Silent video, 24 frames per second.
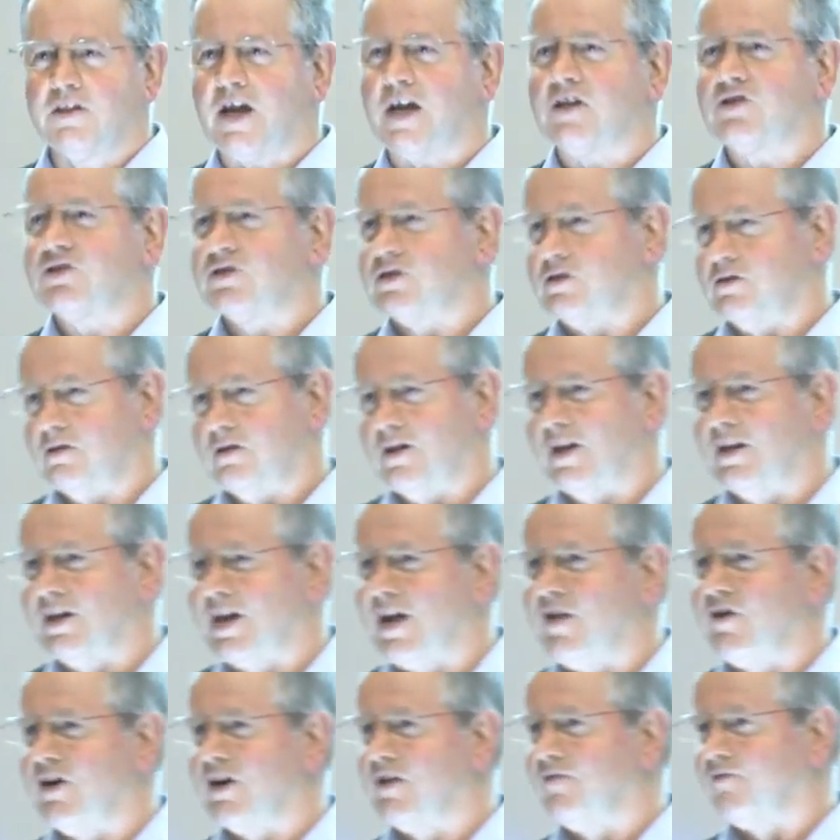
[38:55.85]
thus
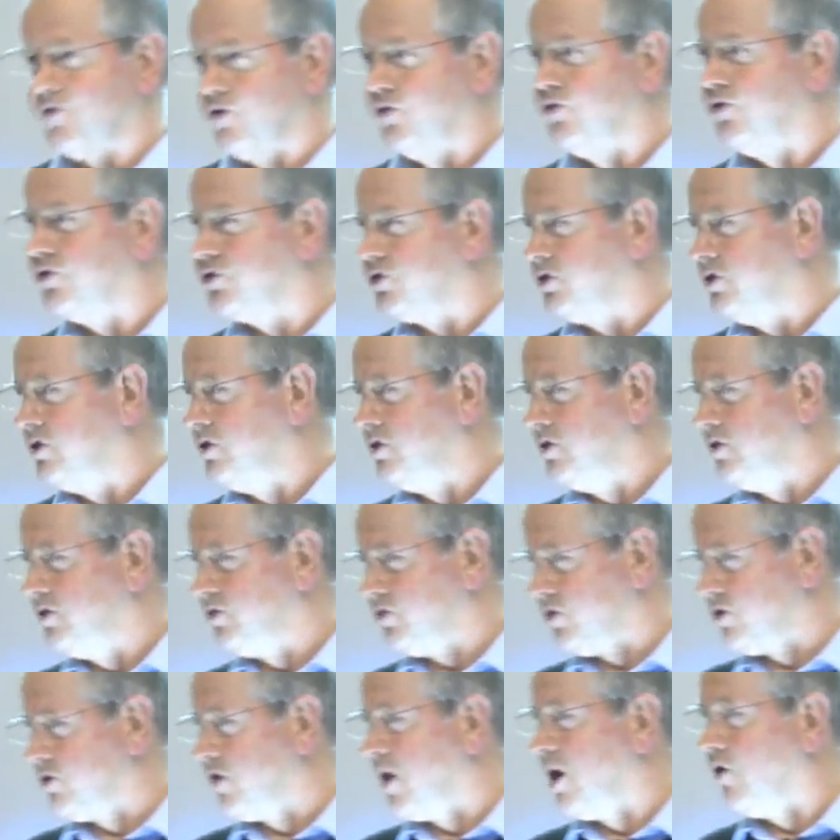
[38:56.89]
allowing fruit
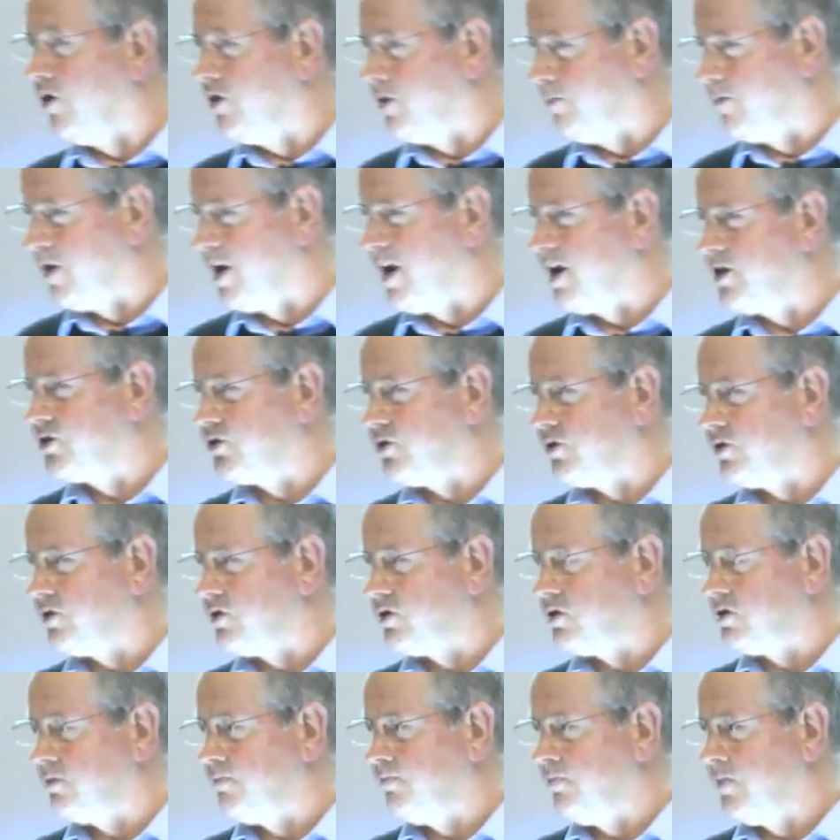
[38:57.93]
to grow on the
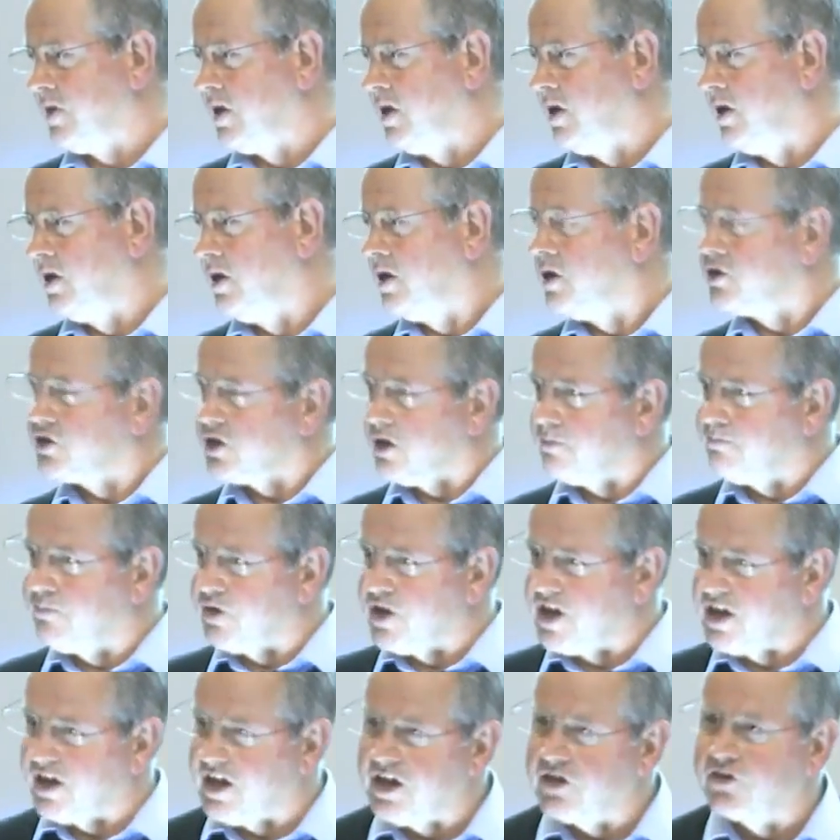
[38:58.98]
branches. So
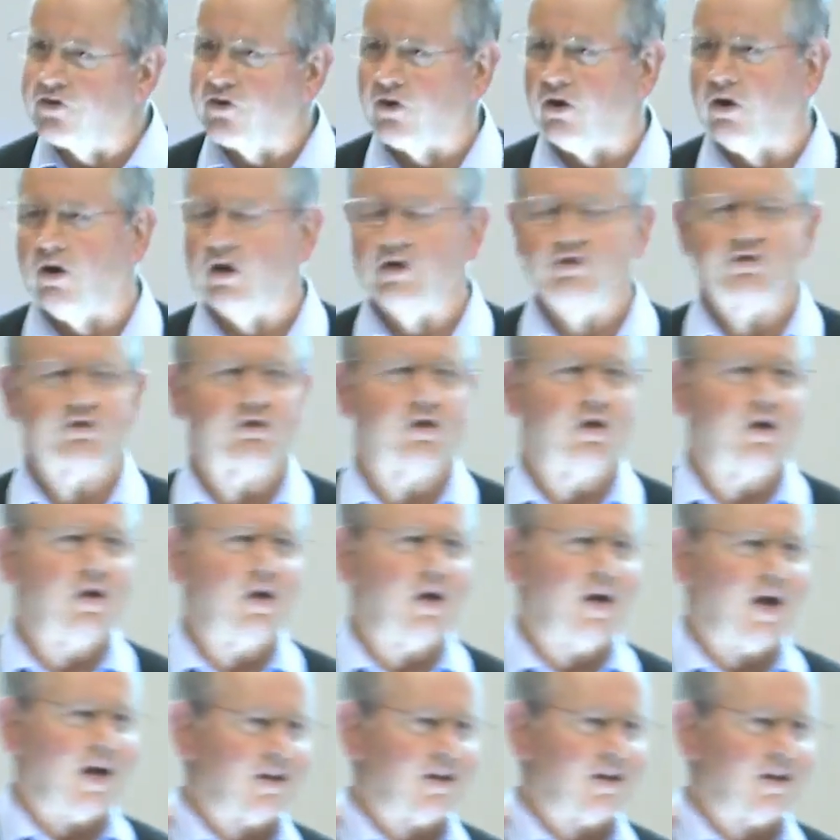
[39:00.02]
being in Christ